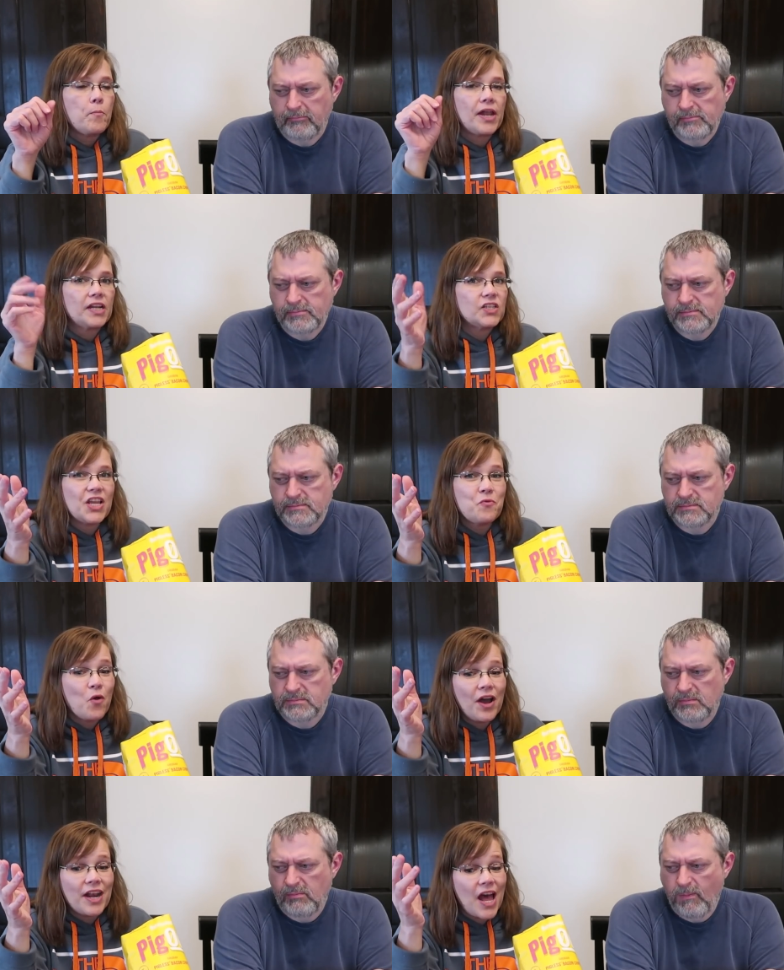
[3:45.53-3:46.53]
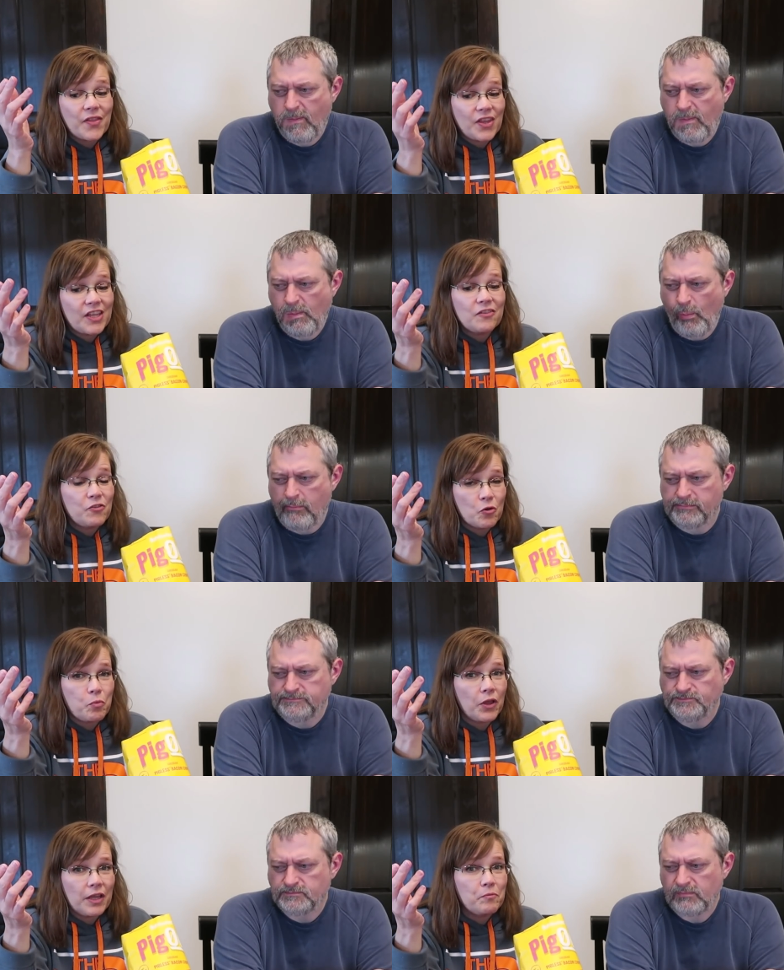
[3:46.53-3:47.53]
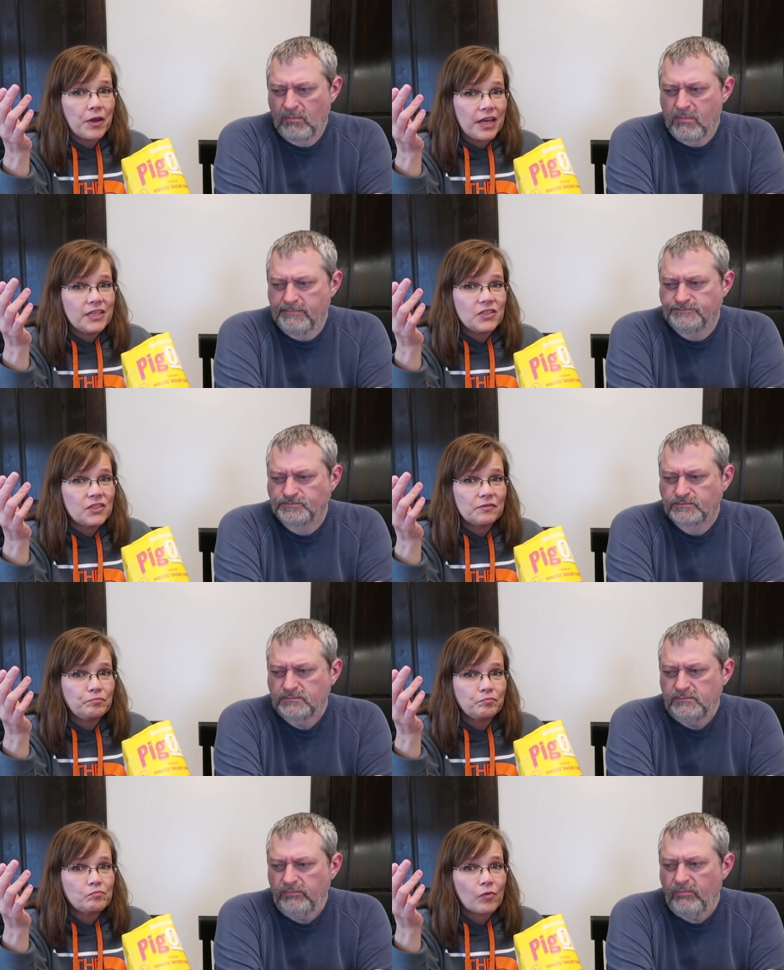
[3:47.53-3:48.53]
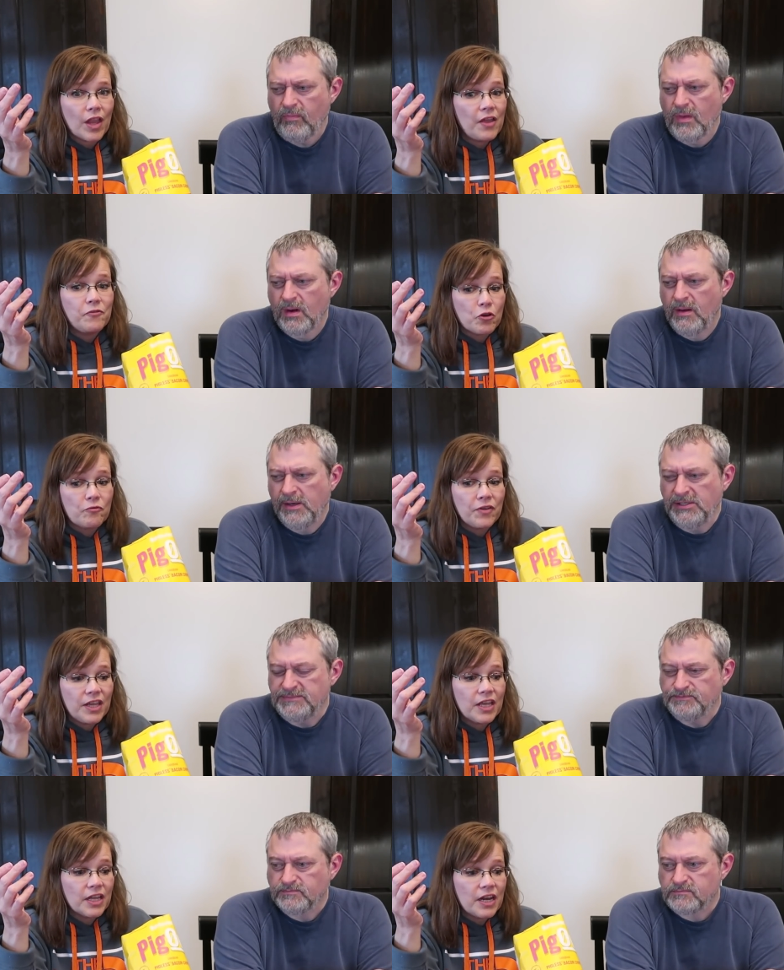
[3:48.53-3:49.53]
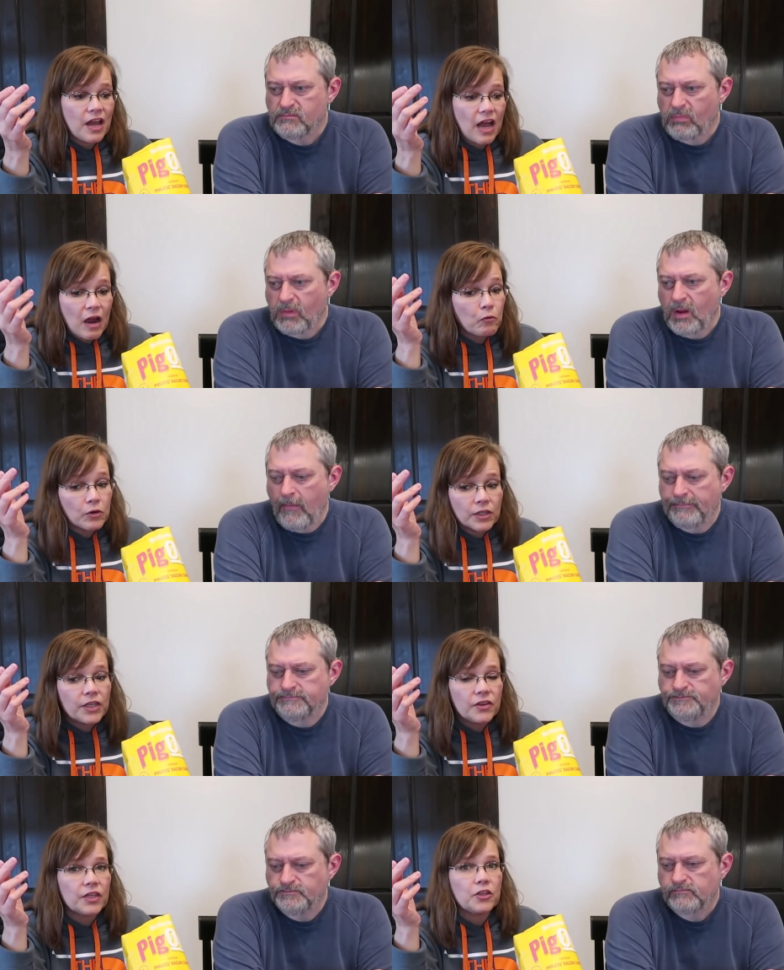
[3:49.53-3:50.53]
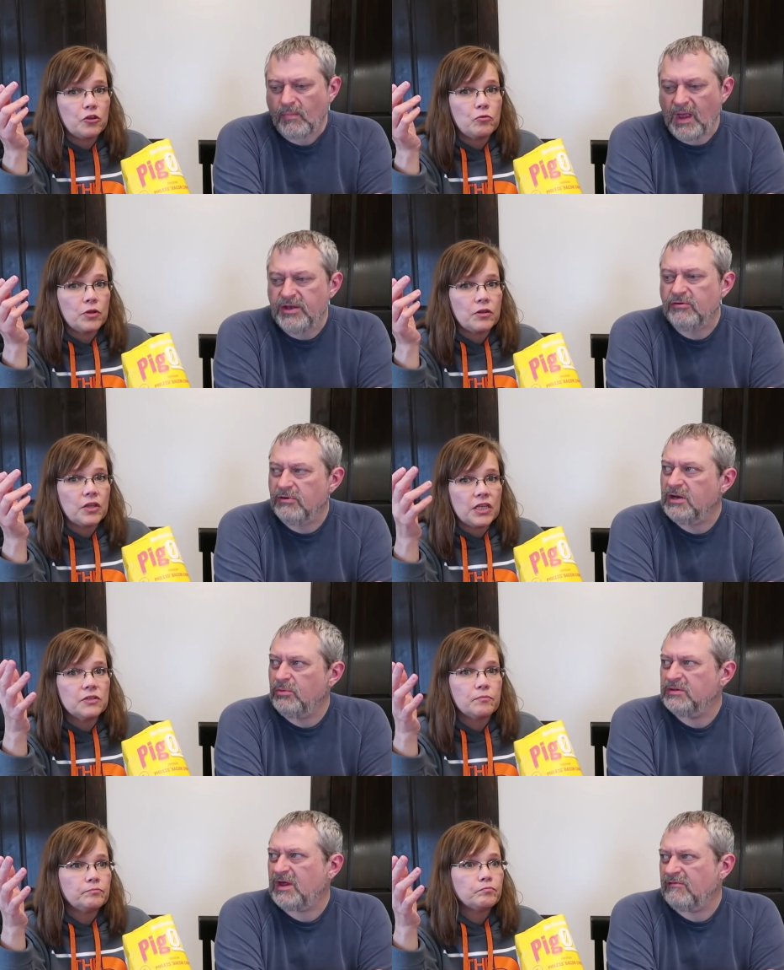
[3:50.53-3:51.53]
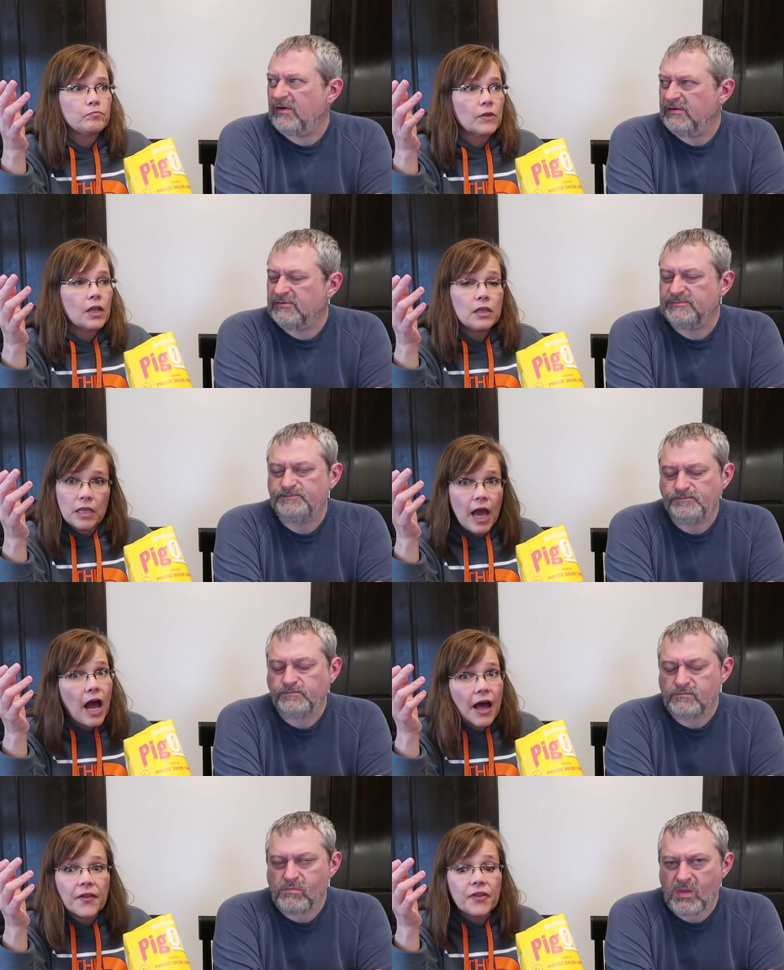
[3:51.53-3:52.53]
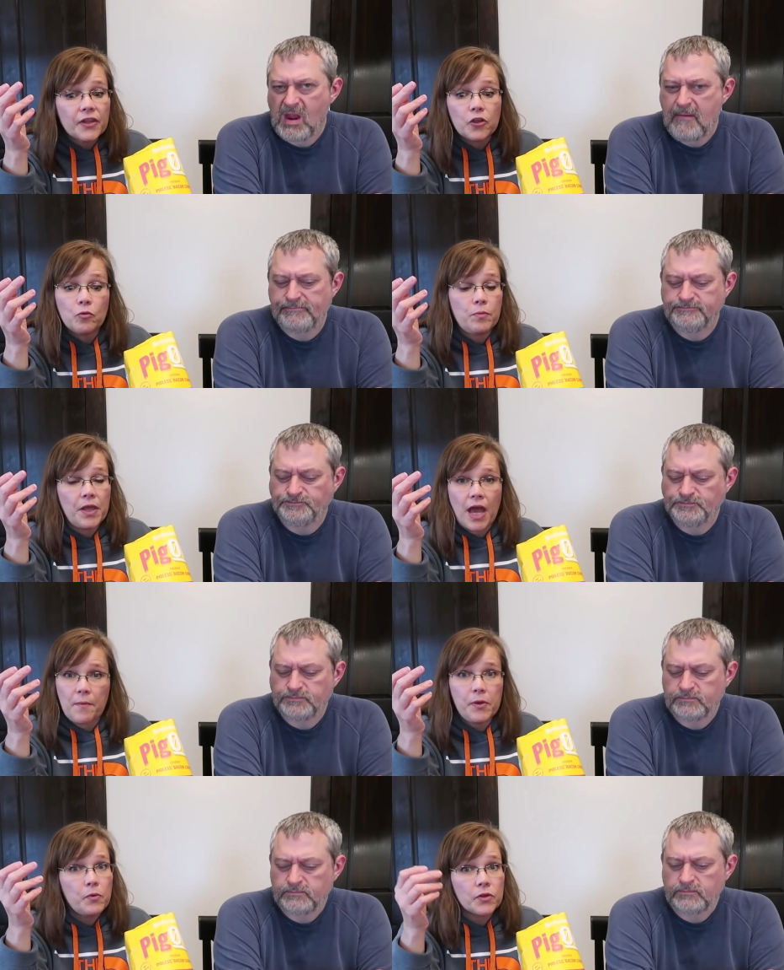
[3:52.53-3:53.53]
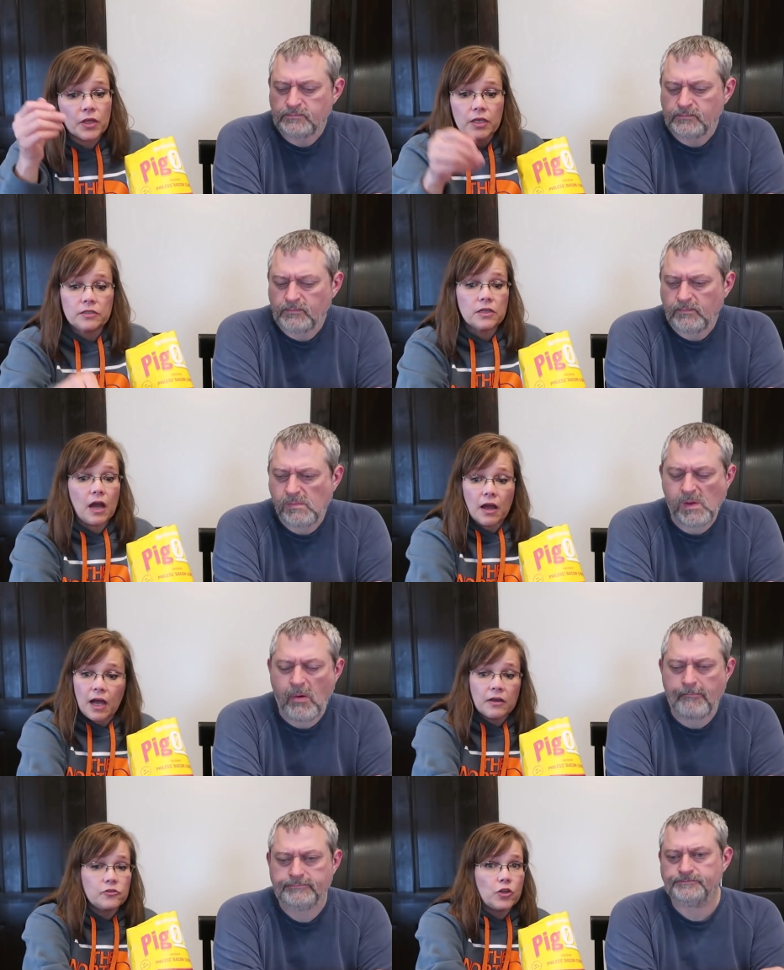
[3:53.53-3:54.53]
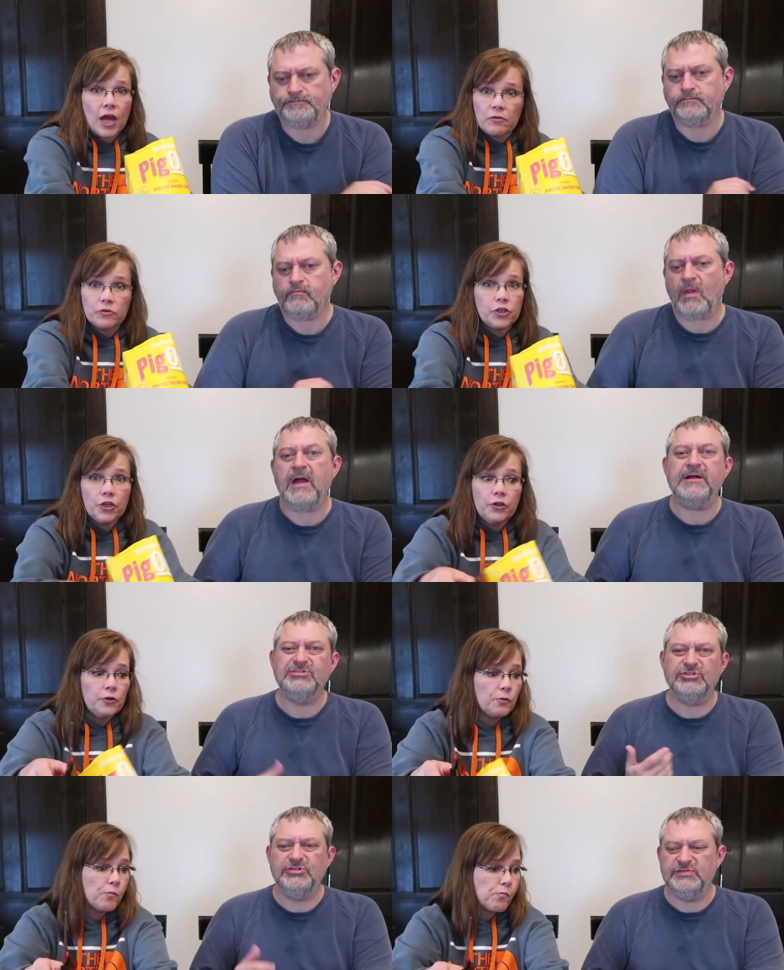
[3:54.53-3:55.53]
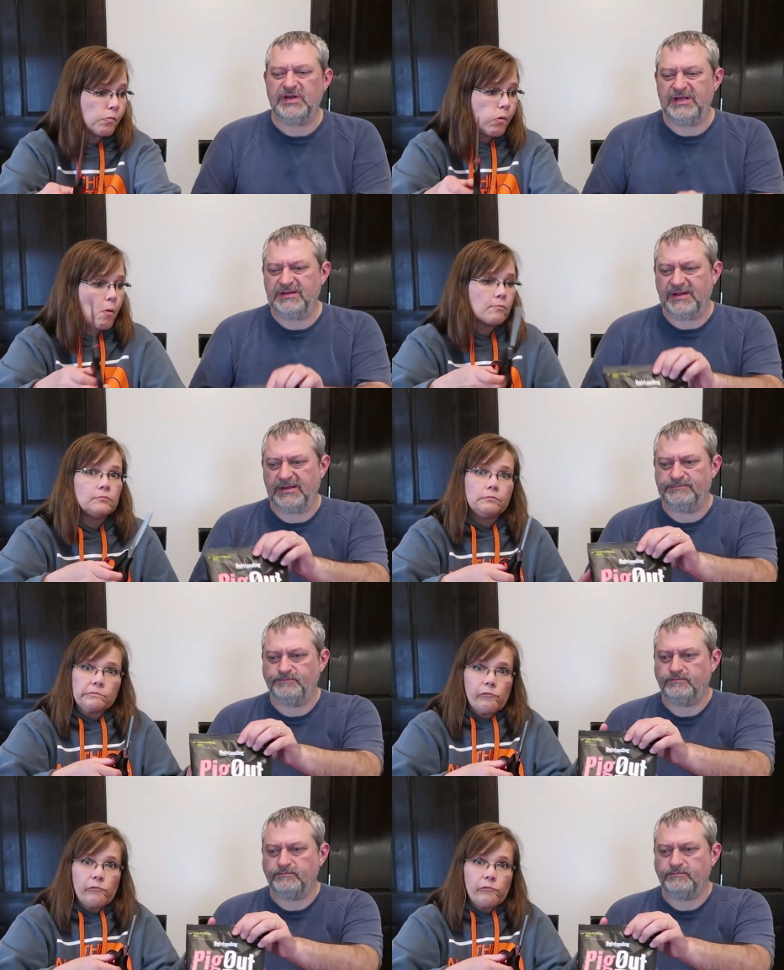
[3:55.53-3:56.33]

Speaker 1: But I tell you what, I think if you're plant-based, if you're vegan, I really think
Speaker 2: you would. And you really want that flavor?
Speaker 1: Yeah, I think you would be happy with these. I
Speaker 2: do. Yeah, because you're used to eating that.